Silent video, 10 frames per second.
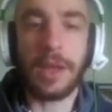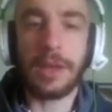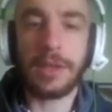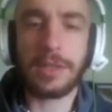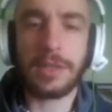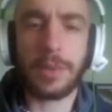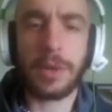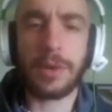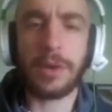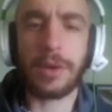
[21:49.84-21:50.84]

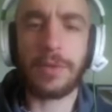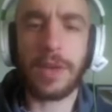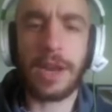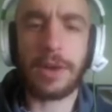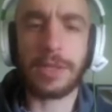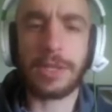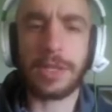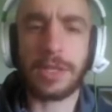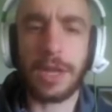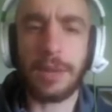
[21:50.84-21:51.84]
disappearing for hours at a
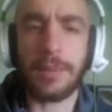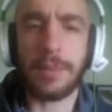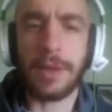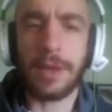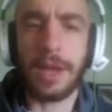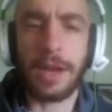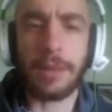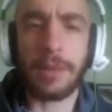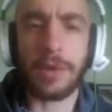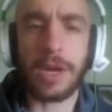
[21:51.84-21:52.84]
time. I had
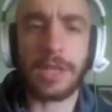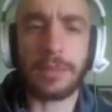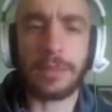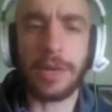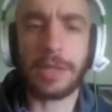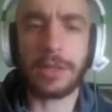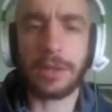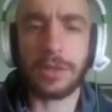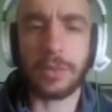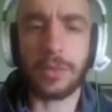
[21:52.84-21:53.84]
MRIs and piles of
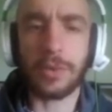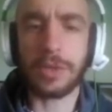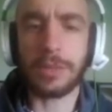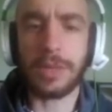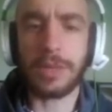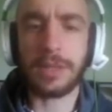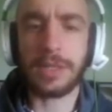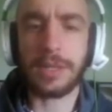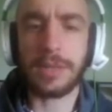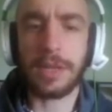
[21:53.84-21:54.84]
doctor's reports, but nothing
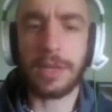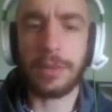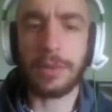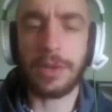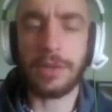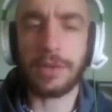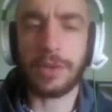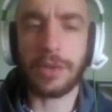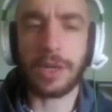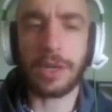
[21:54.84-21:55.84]
seemed to help, not even
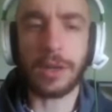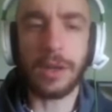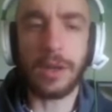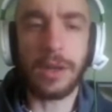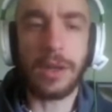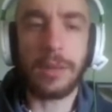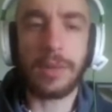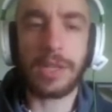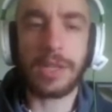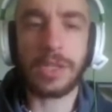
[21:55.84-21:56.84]
drinking.
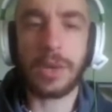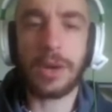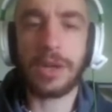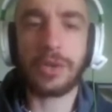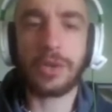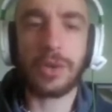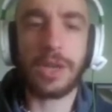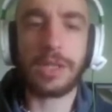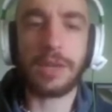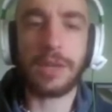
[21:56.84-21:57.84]
But I swear I had
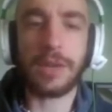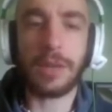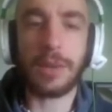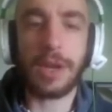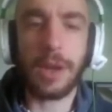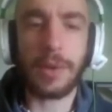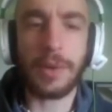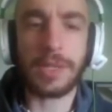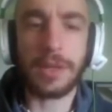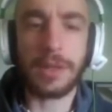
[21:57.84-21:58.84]
tried to give it up. I know
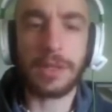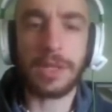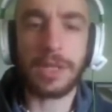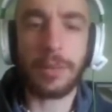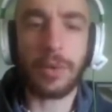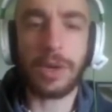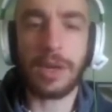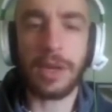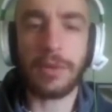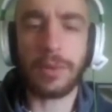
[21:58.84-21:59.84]
it. The sleepwalking
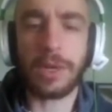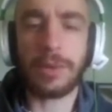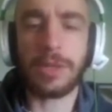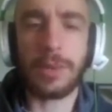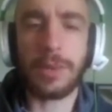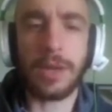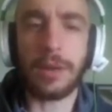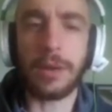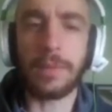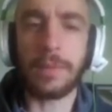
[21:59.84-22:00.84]
never really went away, though.